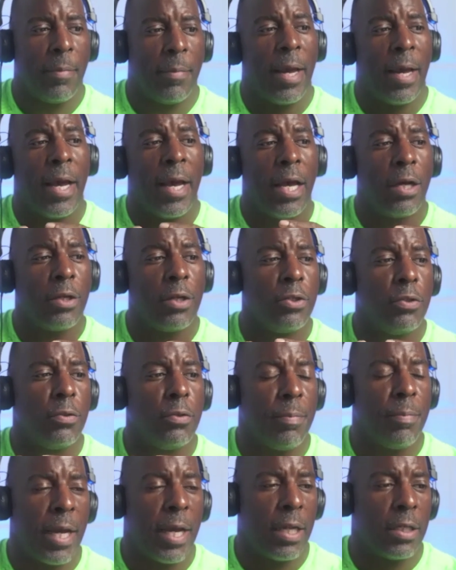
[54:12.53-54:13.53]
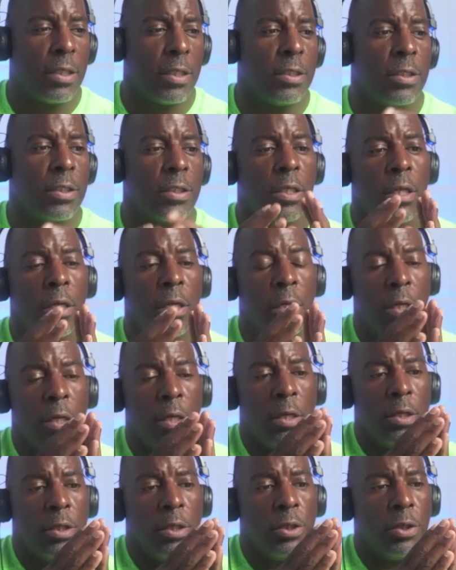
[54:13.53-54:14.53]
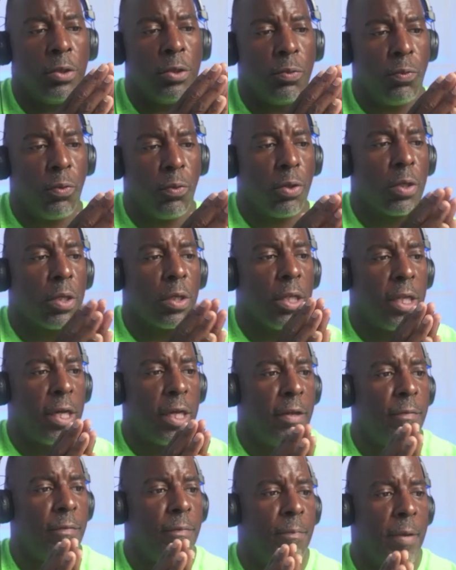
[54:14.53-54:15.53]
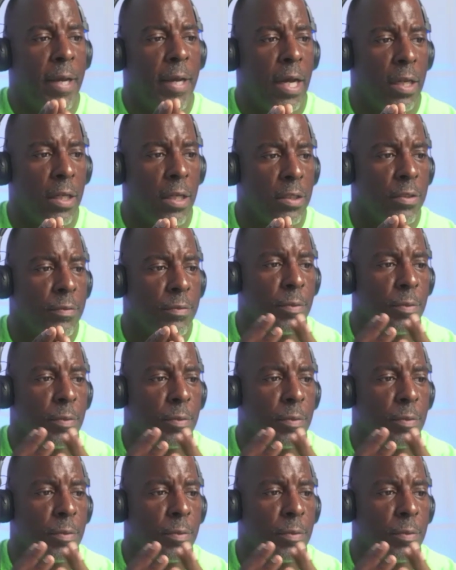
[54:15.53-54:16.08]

How do you balance your work-life balance?